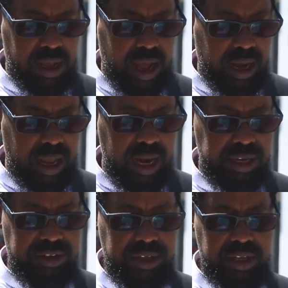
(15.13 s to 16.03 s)

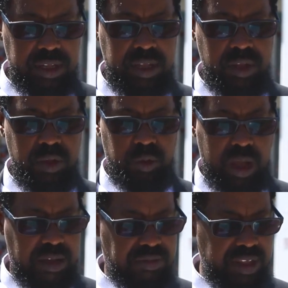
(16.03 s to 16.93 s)
allegedly to
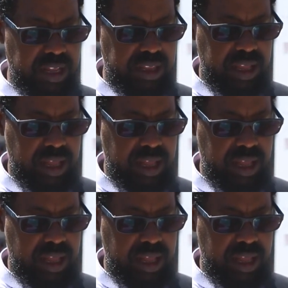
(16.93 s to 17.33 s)
have said